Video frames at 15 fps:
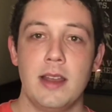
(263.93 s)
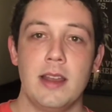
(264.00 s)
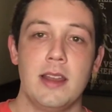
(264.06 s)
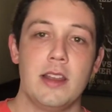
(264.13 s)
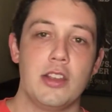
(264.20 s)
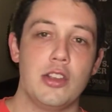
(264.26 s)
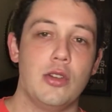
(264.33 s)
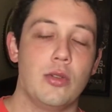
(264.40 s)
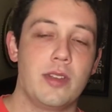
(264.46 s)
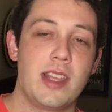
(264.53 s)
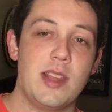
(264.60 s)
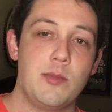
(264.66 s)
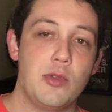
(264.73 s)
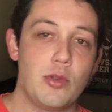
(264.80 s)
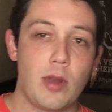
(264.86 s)
you know
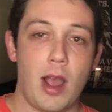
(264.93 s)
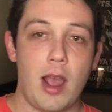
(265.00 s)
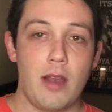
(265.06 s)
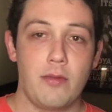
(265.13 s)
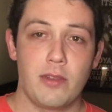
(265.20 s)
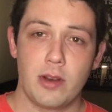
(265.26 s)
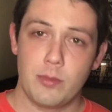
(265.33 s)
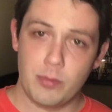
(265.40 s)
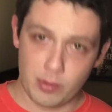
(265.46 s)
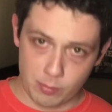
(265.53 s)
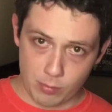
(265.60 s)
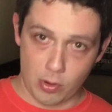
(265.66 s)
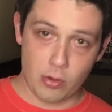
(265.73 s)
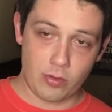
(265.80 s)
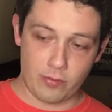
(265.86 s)
keep you confident but
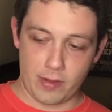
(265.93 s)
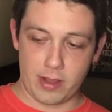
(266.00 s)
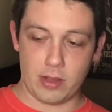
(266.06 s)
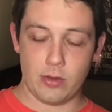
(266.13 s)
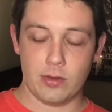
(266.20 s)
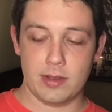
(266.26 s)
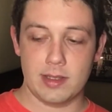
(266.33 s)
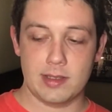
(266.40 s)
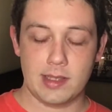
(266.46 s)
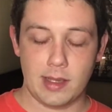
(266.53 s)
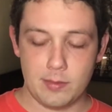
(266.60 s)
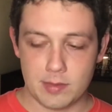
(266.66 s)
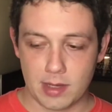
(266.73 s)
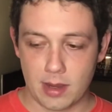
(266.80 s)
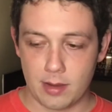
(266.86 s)
motivate you at the same
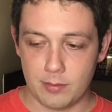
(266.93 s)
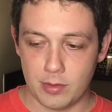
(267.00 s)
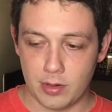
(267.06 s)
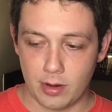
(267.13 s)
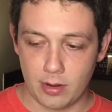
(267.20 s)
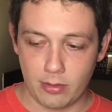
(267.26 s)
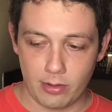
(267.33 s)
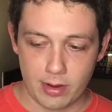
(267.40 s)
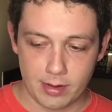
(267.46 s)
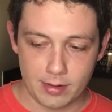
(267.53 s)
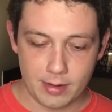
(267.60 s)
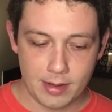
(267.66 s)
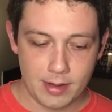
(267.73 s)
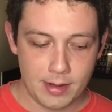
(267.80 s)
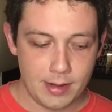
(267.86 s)
time you know and
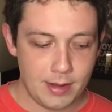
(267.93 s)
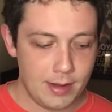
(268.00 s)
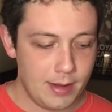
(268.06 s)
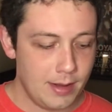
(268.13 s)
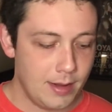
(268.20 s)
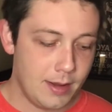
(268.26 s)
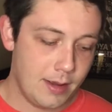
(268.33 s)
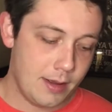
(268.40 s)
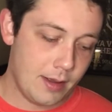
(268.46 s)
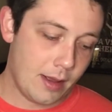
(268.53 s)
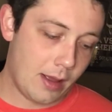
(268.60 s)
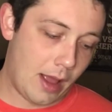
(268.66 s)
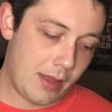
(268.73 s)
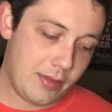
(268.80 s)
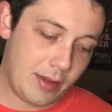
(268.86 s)

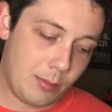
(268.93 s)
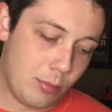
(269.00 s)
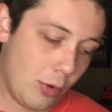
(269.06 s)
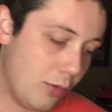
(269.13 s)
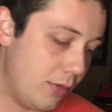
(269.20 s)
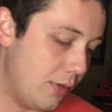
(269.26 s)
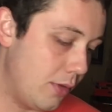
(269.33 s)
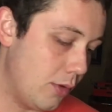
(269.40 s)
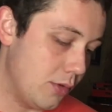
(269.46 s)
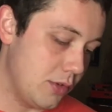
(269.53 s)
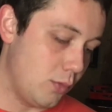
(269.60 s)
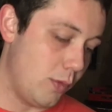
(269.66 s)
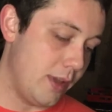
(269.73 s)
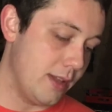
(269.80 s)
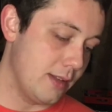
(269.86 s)
i think both of those
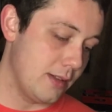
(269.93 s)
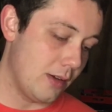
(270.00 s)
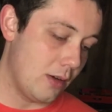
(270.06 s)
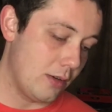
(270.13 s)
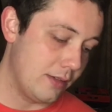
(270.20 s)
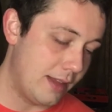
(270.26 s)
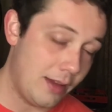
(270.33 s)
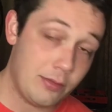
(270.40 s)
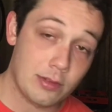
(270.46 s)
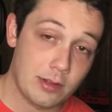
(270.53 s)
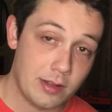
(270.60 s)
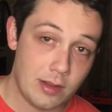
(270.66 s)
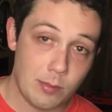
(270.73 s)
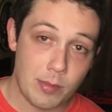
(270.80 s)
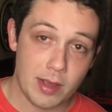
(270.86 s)
wins are definitely
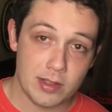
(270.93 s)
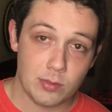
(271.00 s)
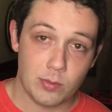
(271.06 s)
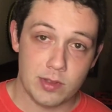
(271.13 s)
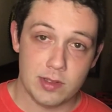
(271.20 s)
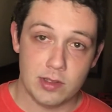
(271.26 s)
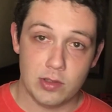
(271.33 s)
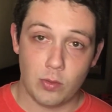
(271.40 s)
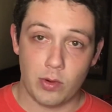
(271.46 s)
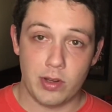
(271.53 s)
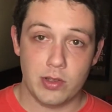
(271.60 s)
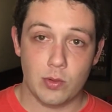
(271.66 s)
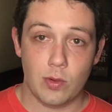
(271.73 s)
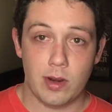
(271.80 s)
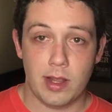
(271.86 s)
the best wins of
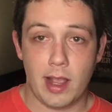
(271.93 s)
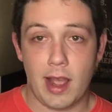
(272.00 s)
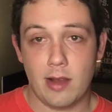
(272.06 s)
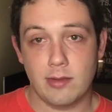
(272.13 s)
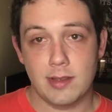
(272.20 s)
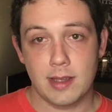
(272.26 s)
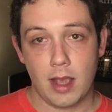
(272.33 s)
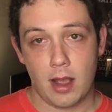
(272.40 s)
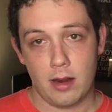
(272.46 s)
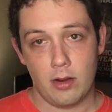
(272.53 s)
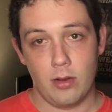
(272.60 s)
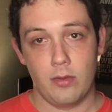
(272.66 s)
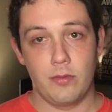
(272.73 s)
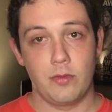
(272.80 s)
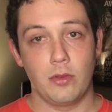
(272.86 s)
2020 outside
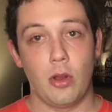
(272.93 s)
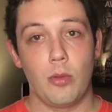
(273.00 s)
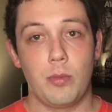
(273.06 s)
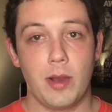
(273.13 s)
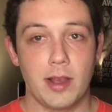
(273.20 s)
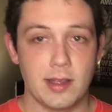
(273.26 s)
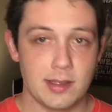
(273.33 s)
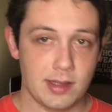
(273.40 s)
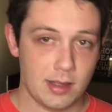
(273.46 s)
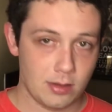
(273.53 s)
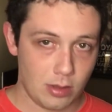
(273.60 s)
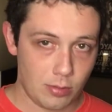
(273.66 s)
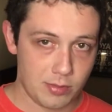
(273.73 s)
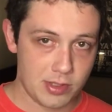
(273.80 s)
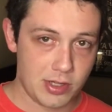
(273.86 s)
of lopez and
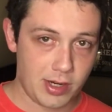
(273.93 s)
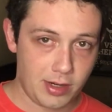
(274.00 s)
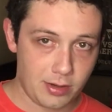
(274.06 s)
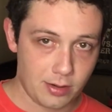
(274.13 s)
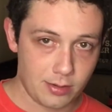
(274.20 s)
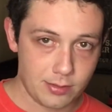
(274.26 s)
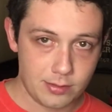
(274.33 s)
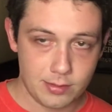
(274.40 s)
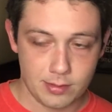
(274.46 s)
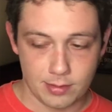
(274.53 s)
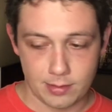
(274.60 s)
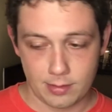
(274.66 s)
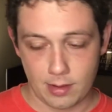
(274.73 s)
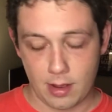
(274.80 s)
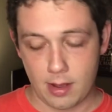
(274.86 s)
lomachenko
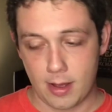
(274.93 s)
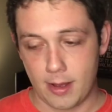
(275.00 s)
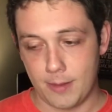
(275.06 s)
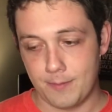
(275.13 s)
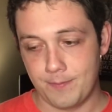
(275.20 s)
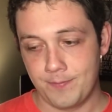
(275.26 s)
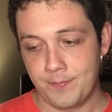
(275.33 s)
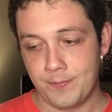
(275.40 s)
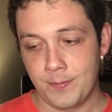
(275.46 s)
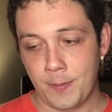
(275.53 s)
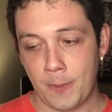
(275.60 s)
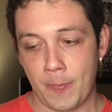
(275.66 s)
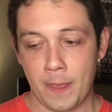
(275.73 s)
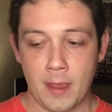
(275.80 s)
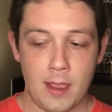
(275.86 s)
um,
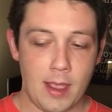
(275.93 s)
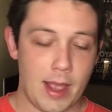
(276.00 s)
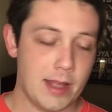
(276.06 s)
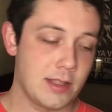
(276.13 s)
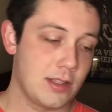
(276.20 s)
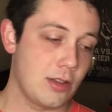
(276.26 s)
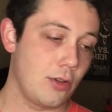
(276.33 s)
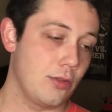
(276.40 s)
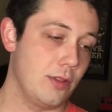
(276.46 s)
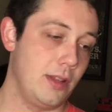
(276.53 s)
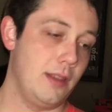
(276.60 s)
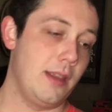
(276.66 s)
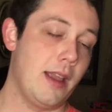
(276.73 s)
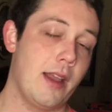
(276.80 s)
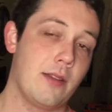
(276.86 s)
and certainly
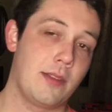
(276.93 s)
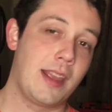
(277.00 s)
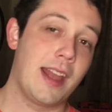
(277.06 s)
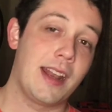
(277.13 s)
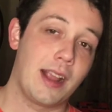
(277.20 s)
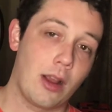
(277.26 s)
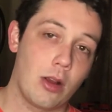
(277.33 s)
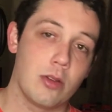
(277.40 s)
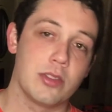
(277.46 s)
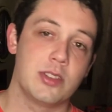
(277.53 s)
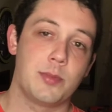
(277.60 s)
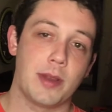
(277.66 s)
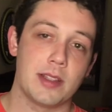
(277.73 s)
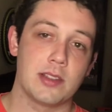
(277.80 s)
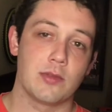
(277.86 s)
the getting errol
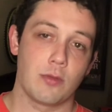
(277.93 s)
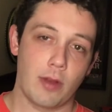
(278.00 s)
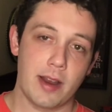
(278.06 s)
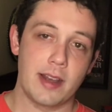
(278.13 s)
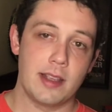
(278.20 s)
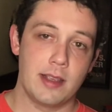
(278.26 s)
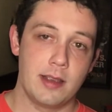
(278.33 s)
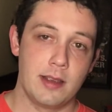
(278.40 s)
spence ready